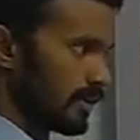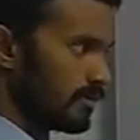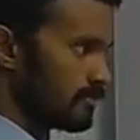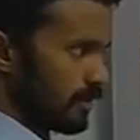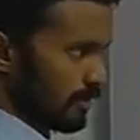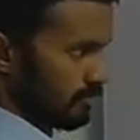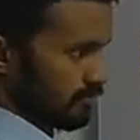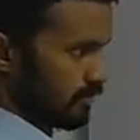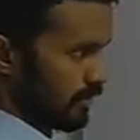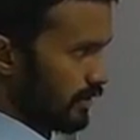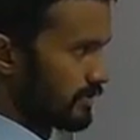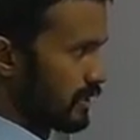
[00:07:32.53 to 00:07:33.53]
now look,
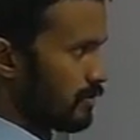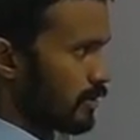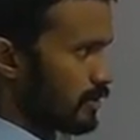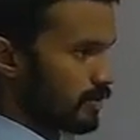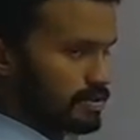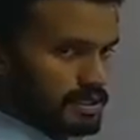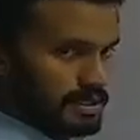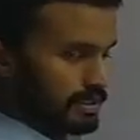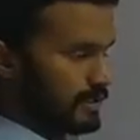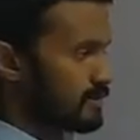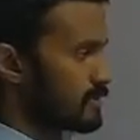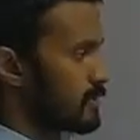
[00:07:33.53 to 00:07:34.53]
if somebody draws
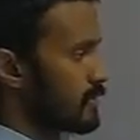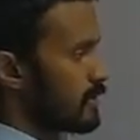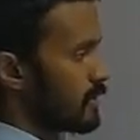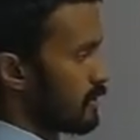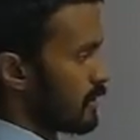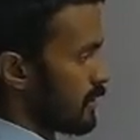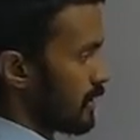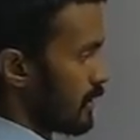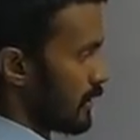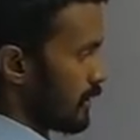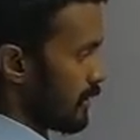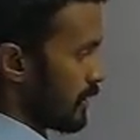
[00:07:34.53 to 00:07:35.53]
like this,
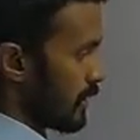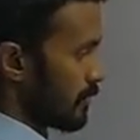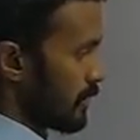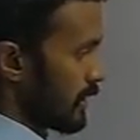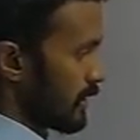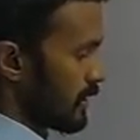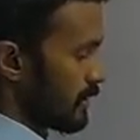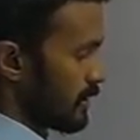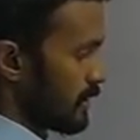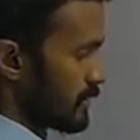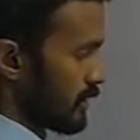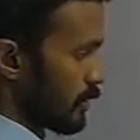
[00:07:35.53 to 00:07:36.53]
I'm
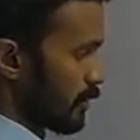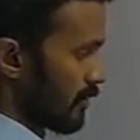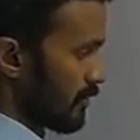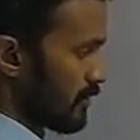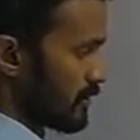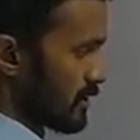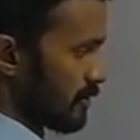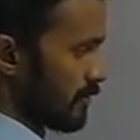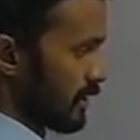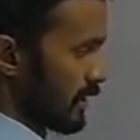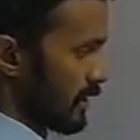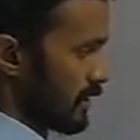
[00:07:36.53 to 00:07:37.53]
taking the center of gravity
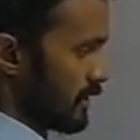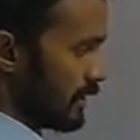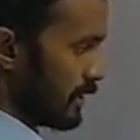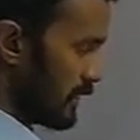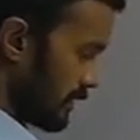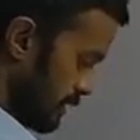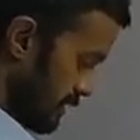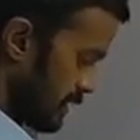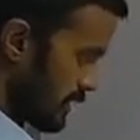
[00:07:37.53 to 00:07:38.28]
somewhere like here,